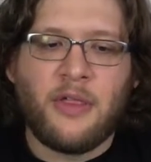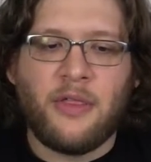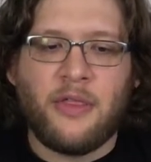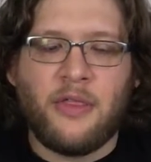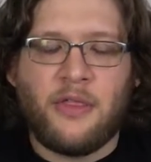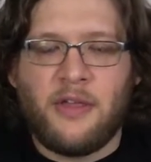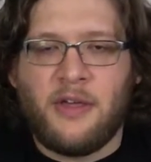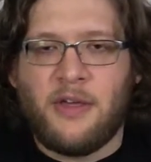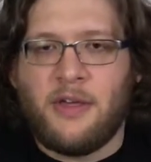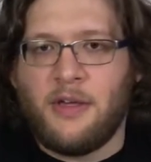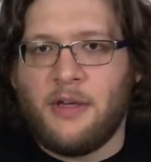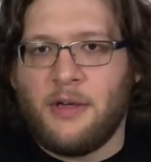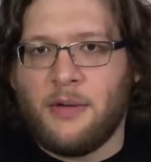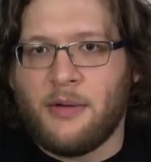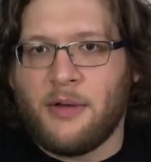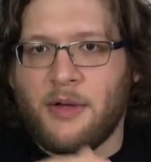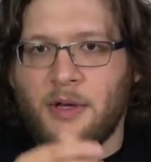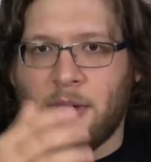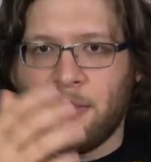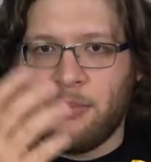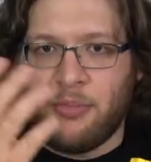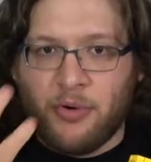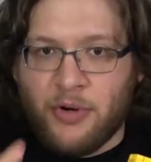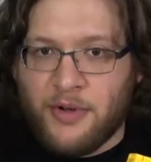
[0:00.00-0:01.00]
the
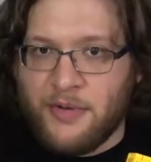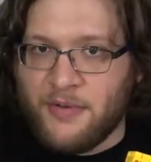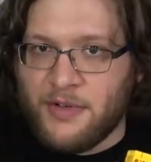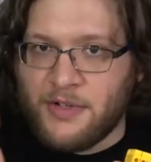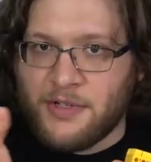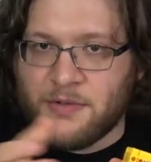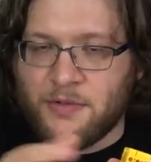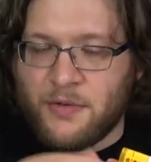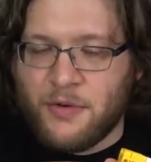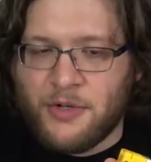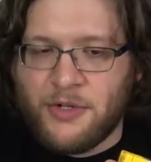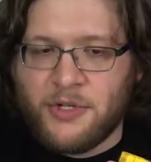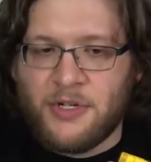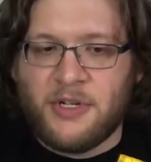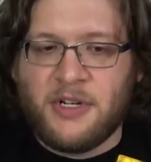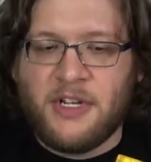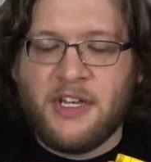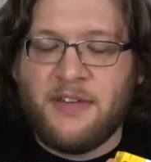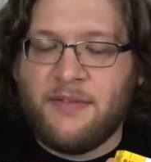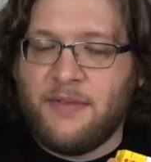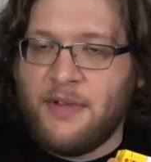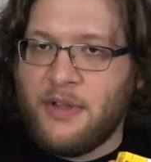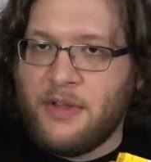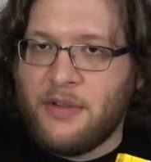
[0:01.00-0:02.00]
previous version
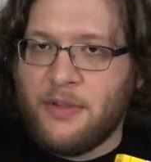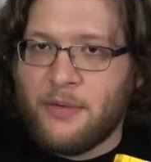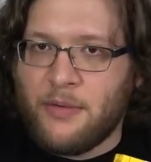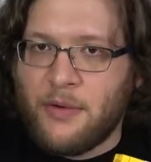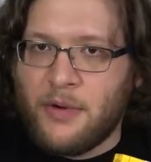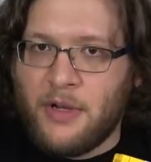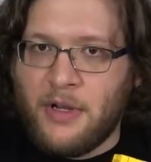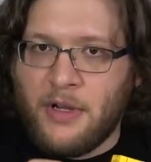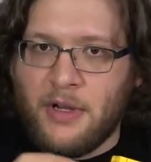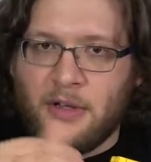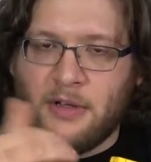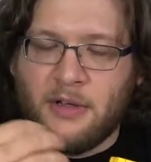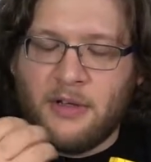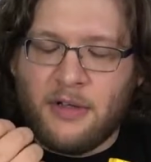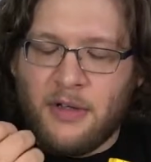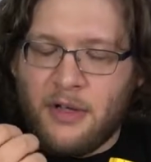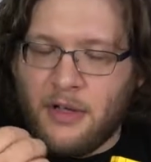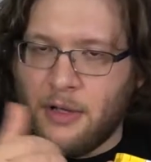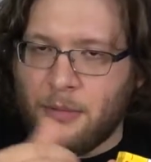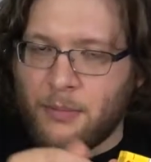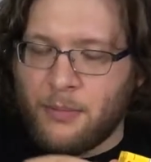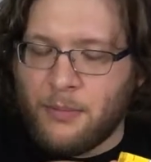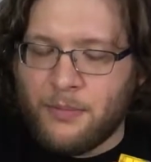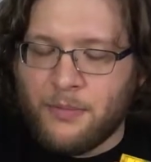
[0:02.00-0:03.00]
EV3
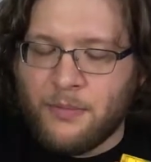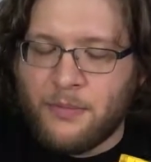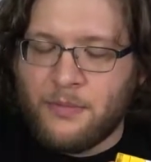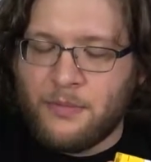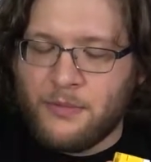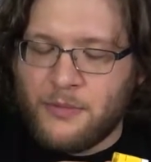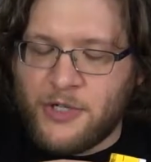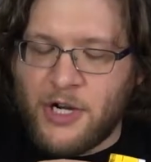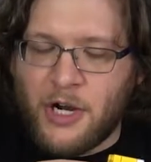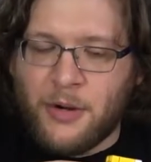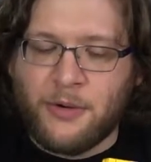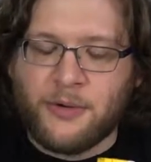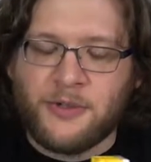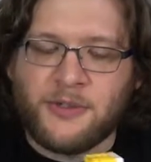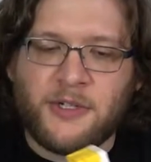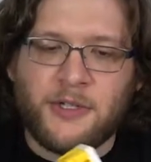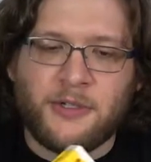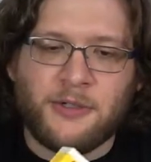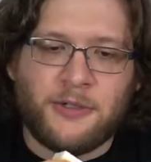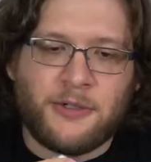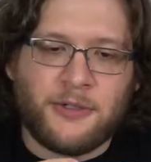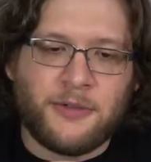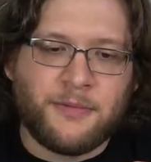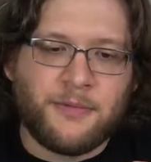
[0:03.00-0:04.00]
gyro
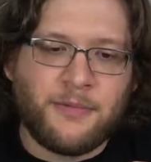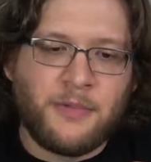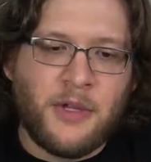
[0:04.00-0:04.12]
sensor.